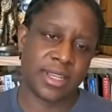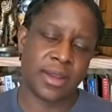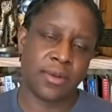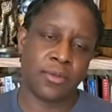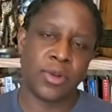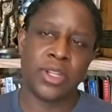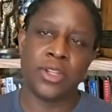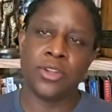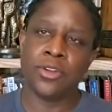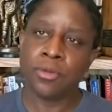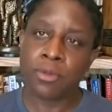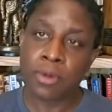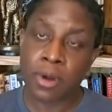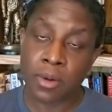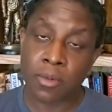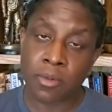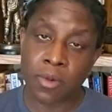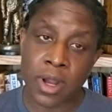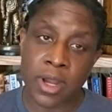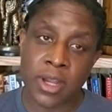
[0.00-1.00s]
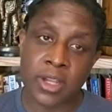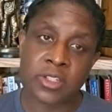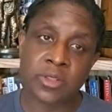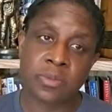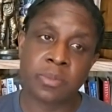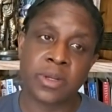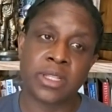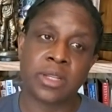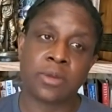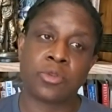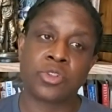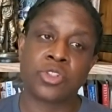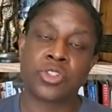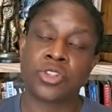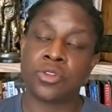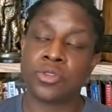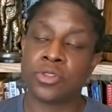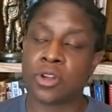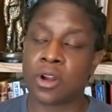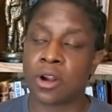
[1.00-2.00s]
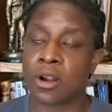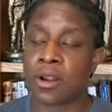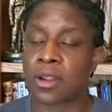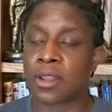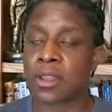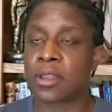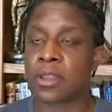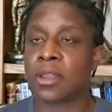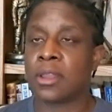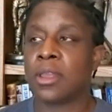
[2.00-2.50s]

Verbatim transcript: and we knew where it was, but it was too dark,